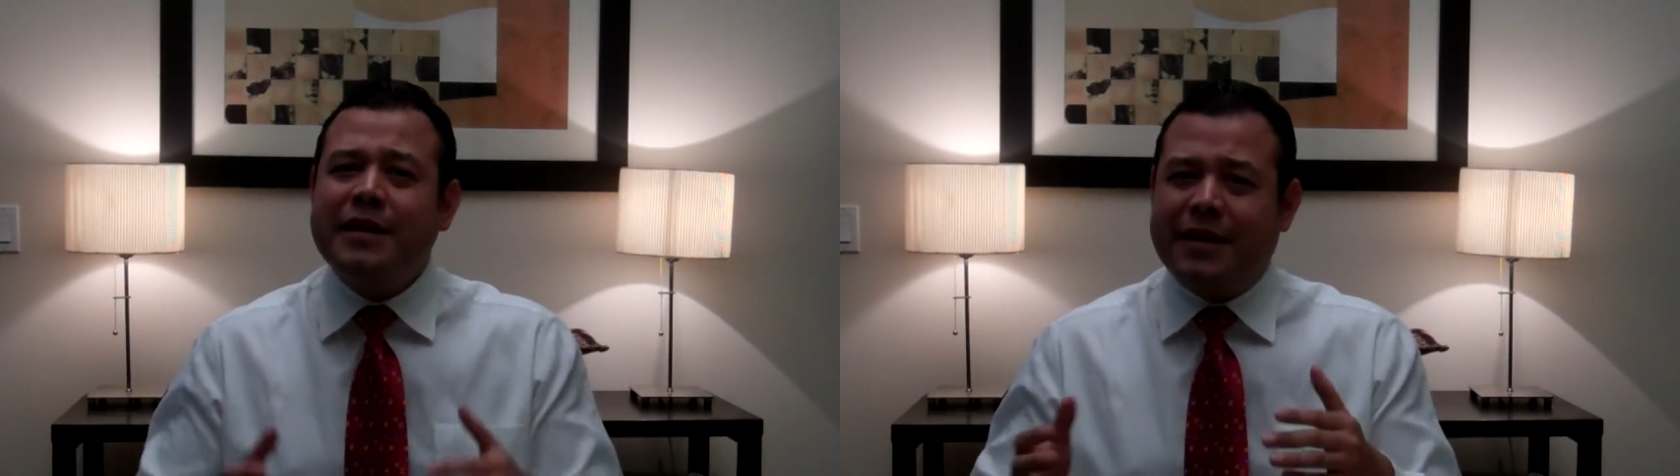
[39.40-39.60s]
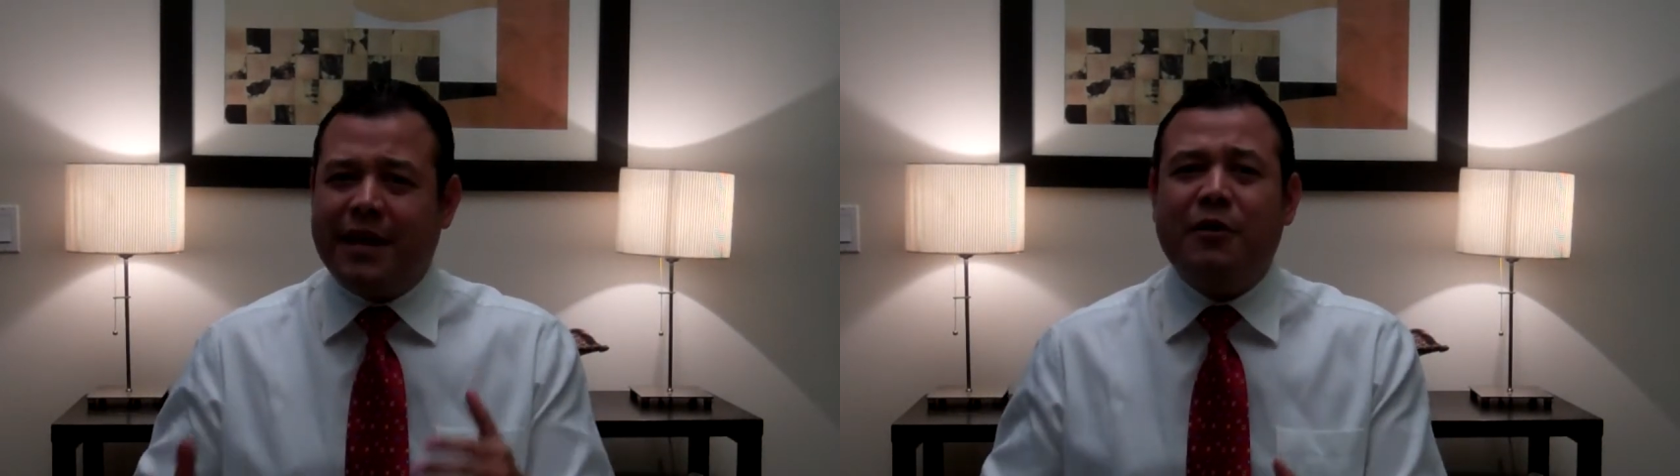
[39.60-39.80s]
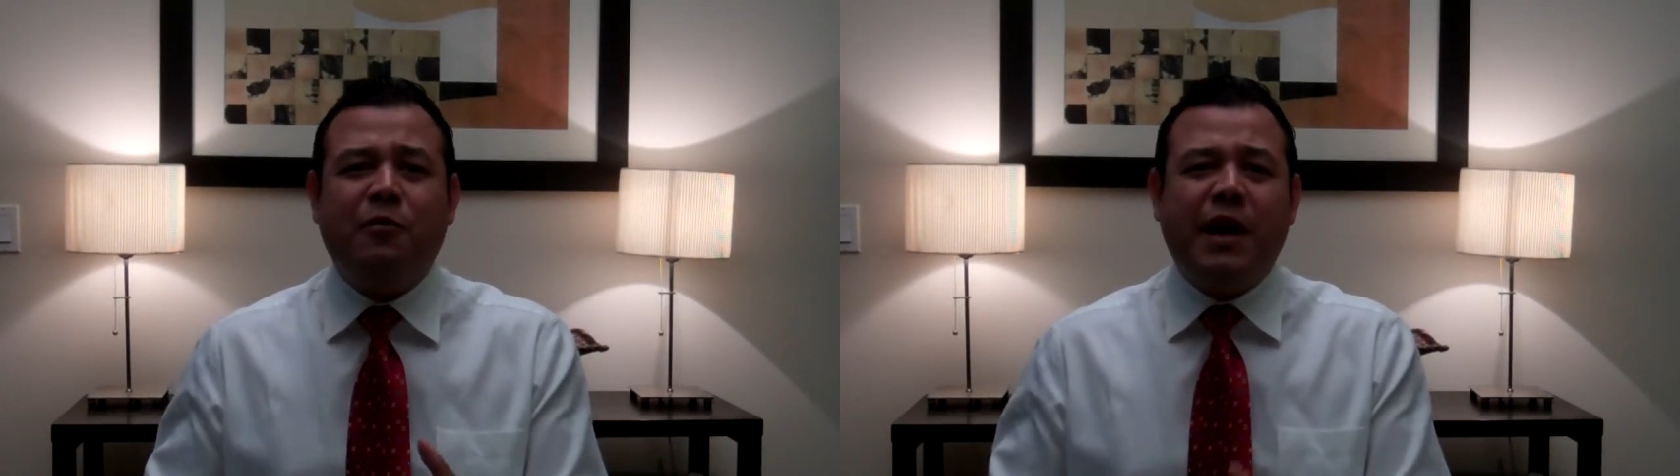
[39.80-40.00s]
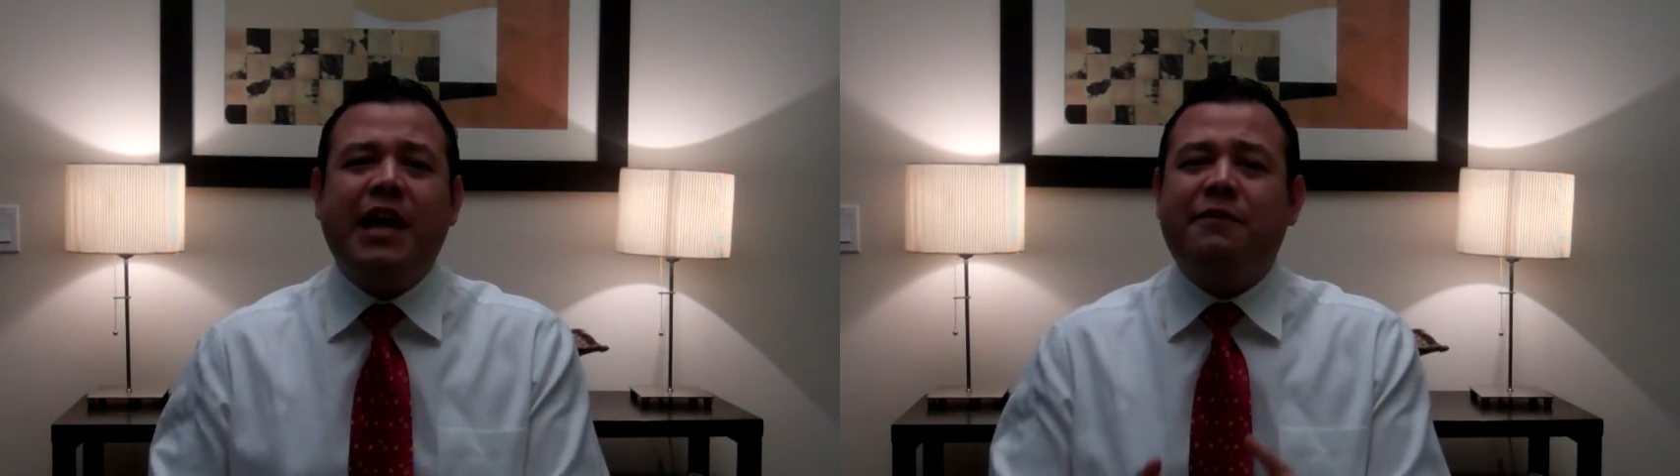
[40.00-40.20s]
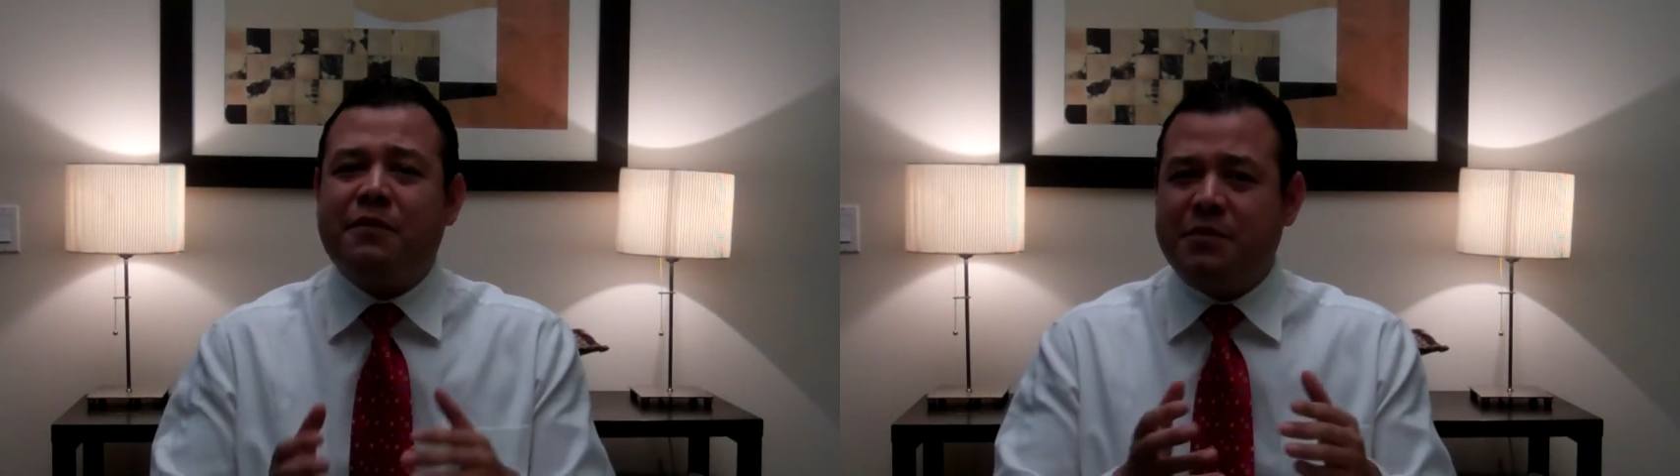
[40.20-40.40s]
get
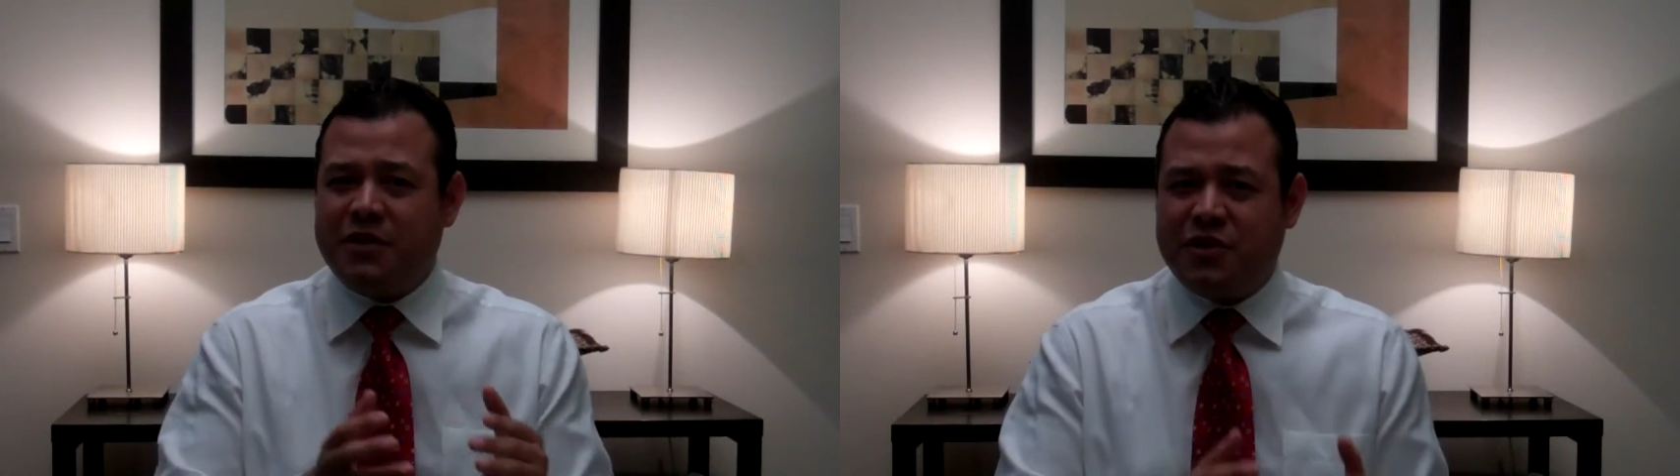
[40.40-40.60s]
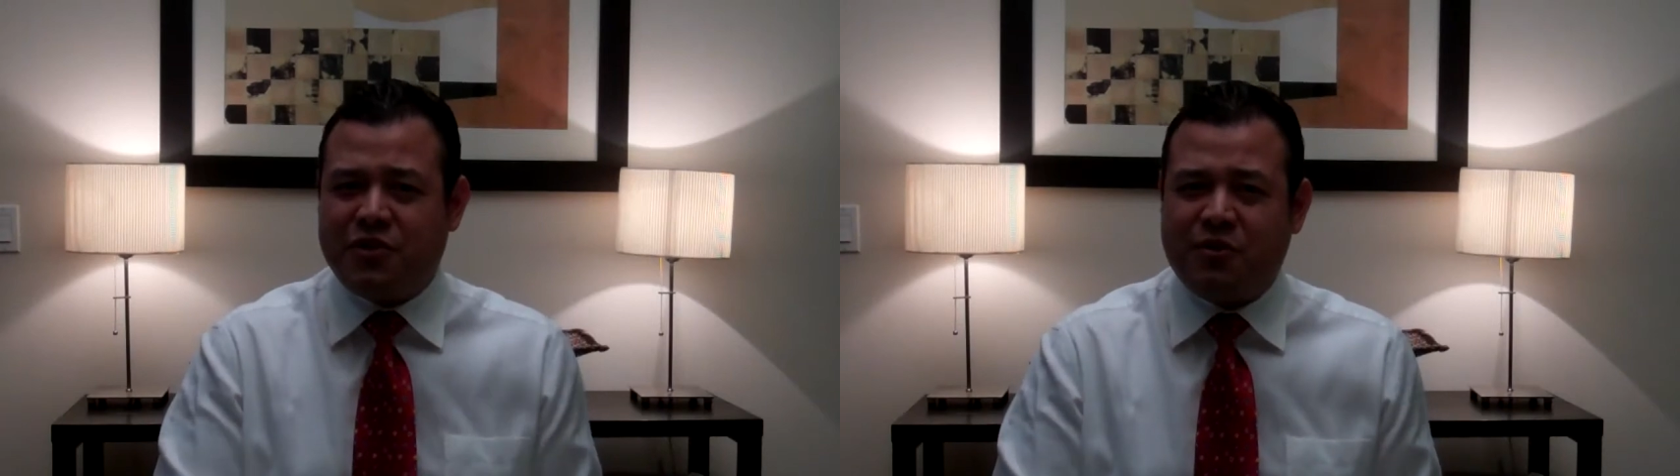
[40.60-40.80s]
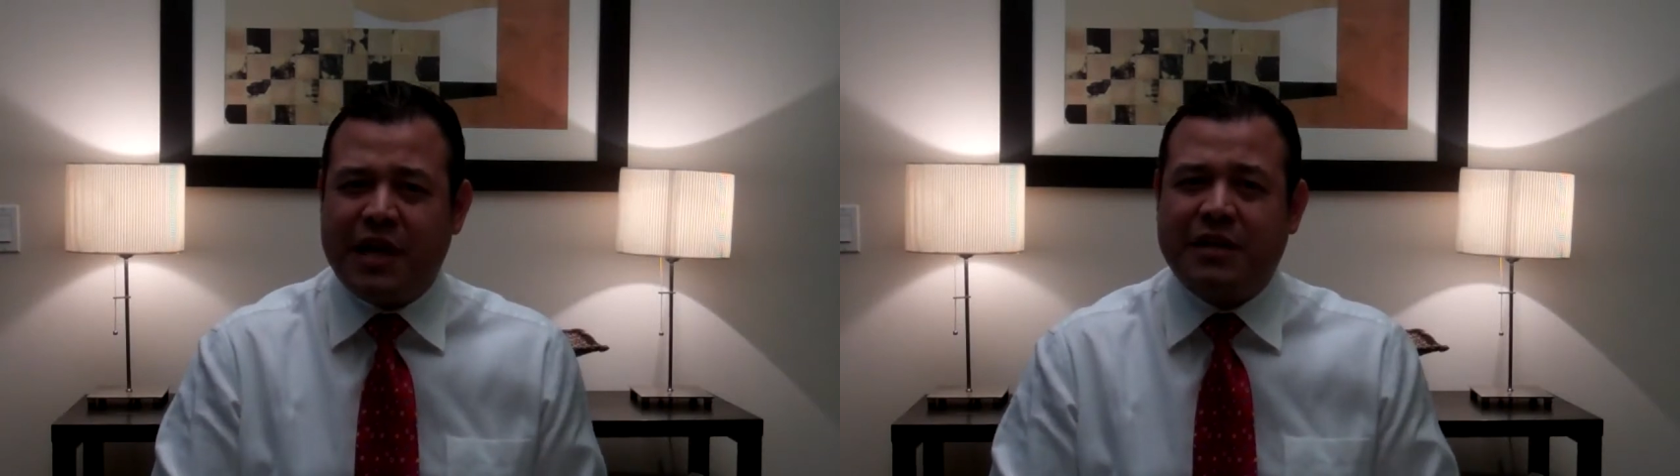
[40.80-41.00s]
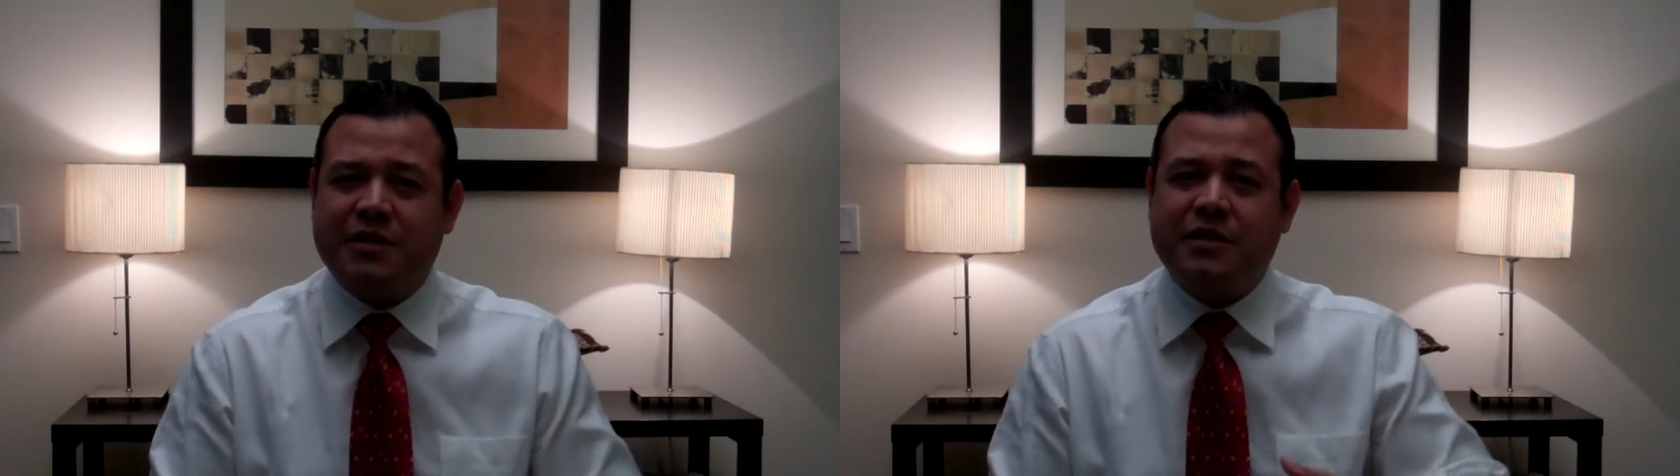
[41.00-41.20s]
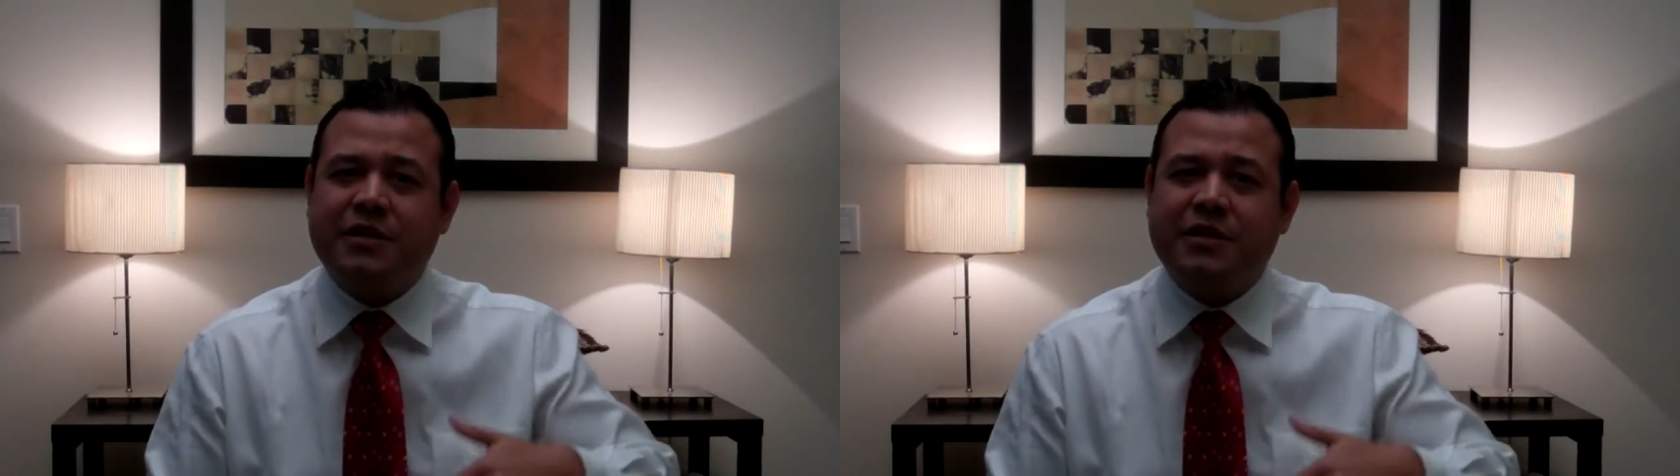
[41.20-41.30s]
away from the stress,